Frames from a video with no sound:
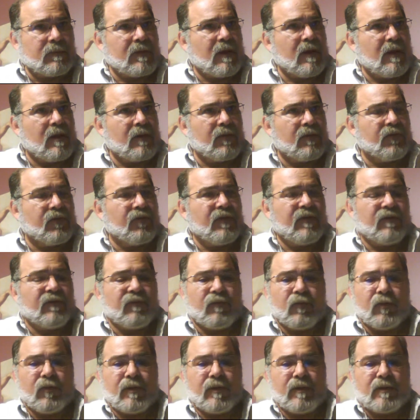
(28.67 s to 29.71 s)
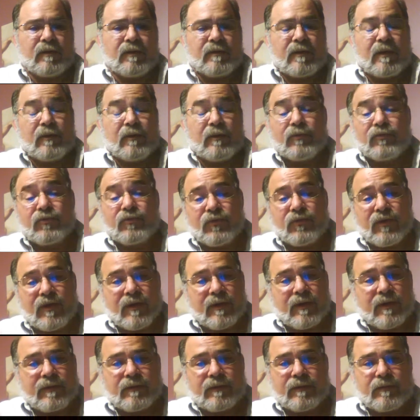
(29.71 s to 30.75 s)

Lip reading: 3-4 years, I lose track.